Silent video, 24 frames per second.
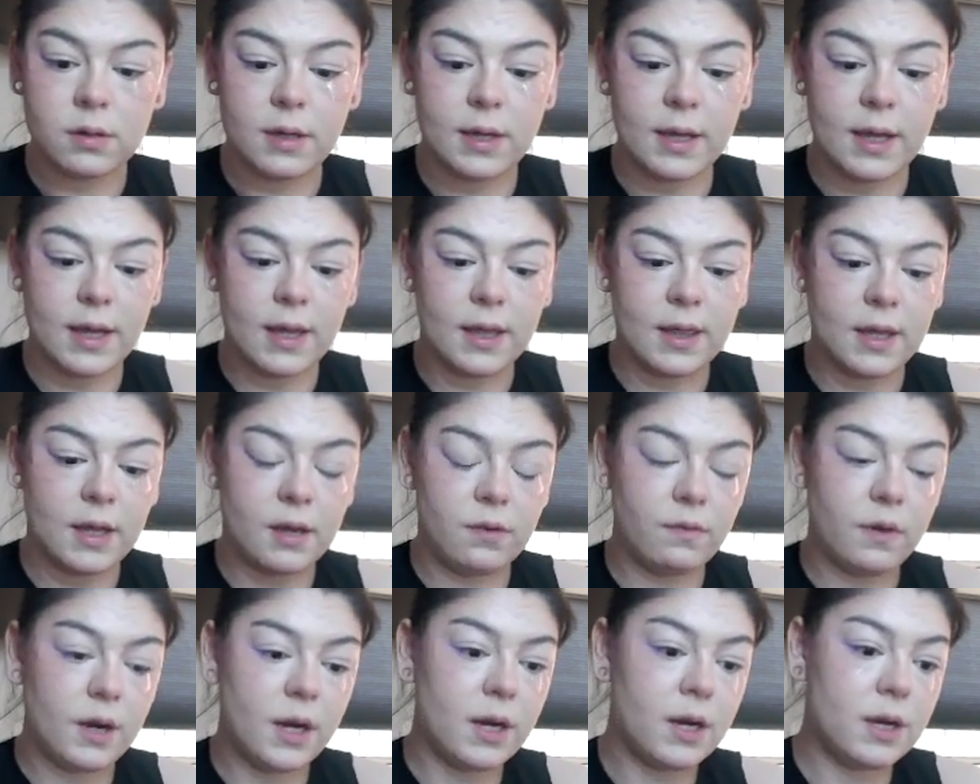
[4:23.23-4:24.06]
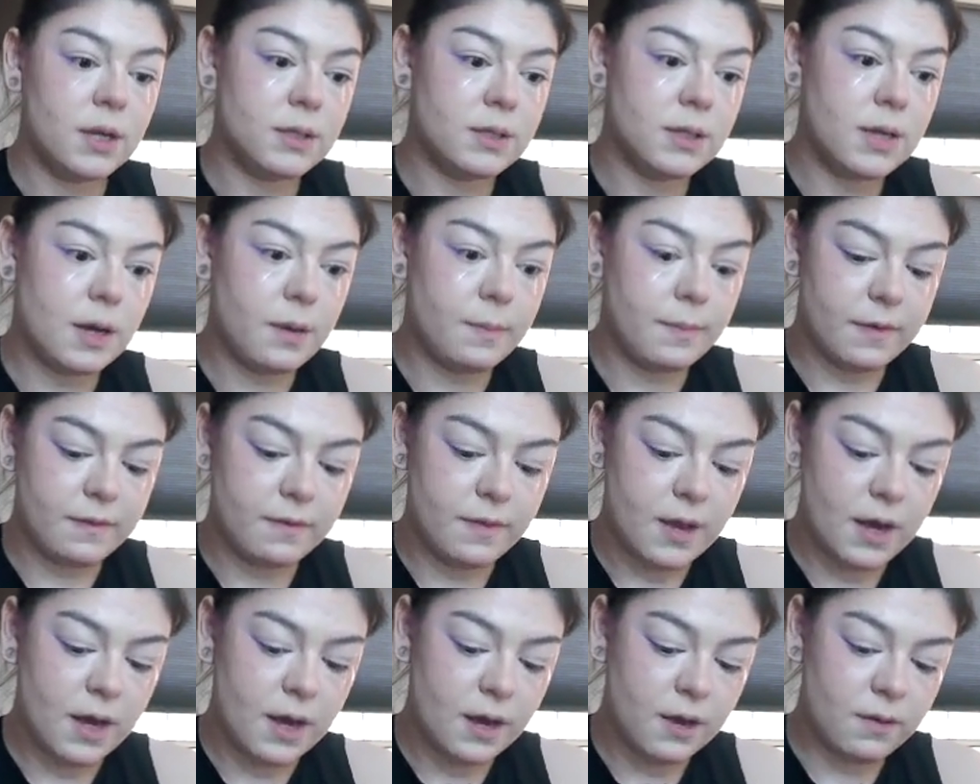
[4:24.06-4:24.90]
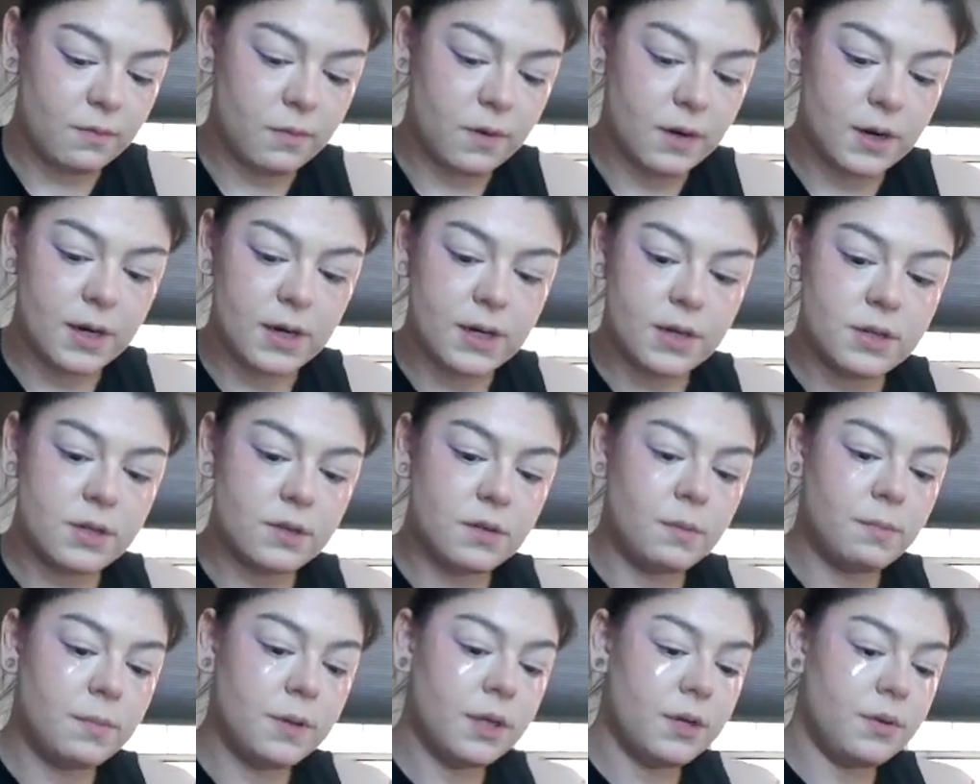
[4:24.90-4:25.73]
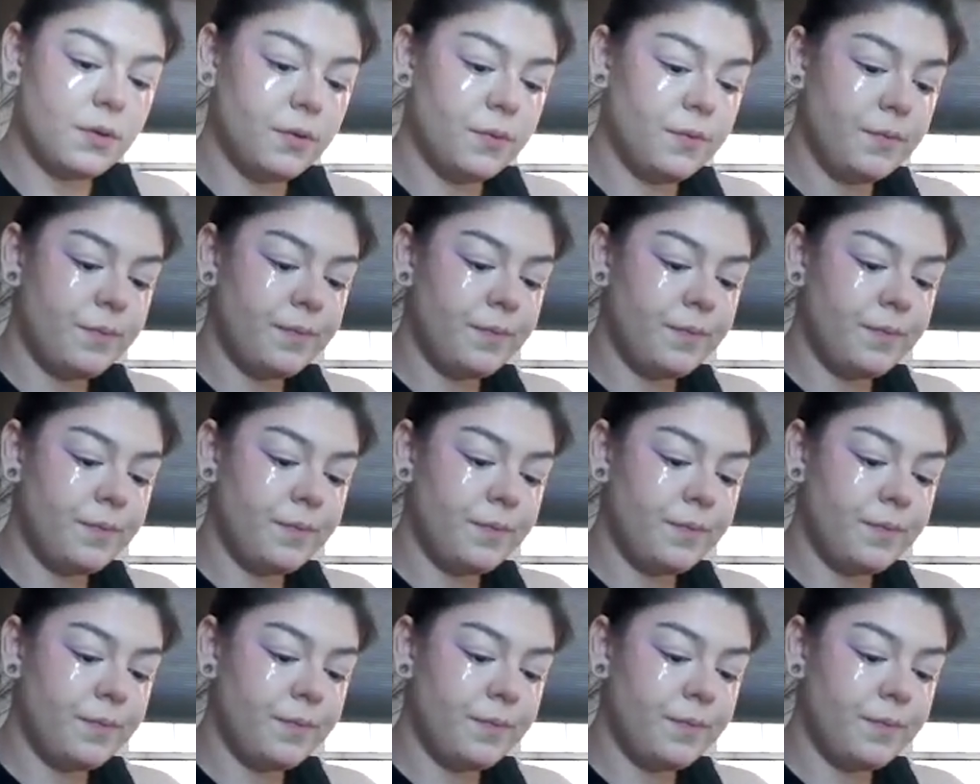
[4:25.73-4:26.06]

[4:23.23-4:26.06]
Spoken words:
And then right on top of that, we're gonna do the blue.